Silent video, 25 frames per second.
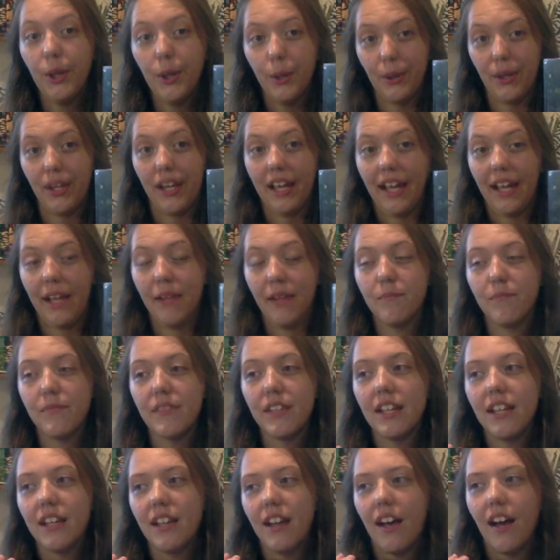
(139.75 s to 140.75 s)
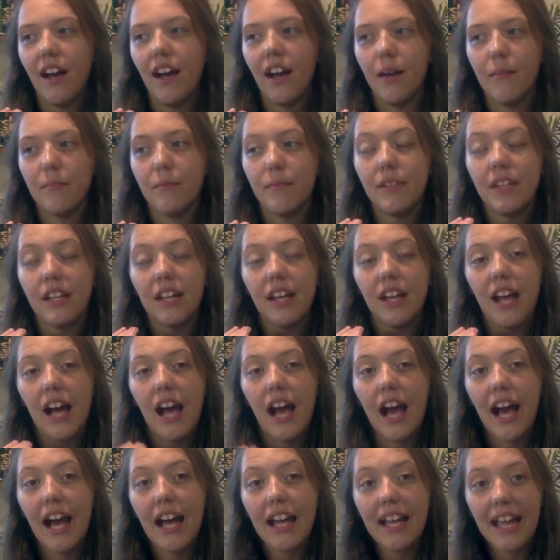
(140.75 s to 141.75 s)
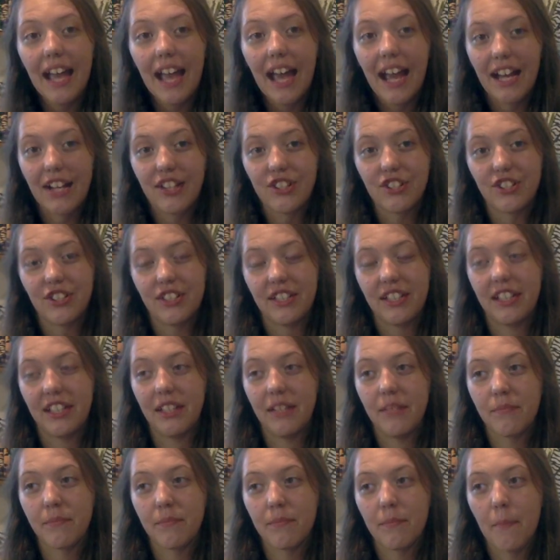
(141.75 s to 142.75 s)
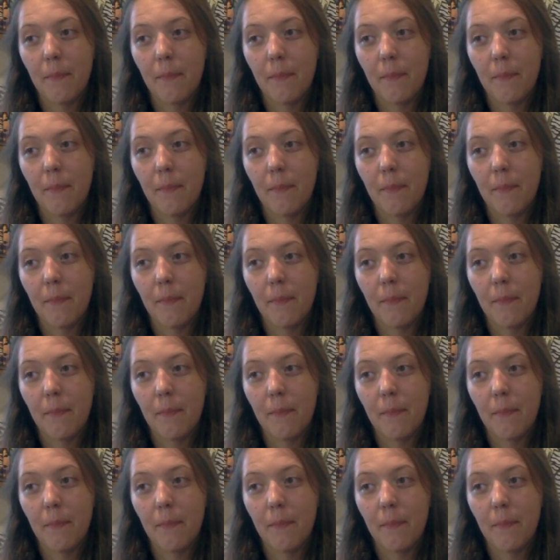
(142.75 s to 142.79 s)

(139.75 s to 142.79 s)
Okay, I actually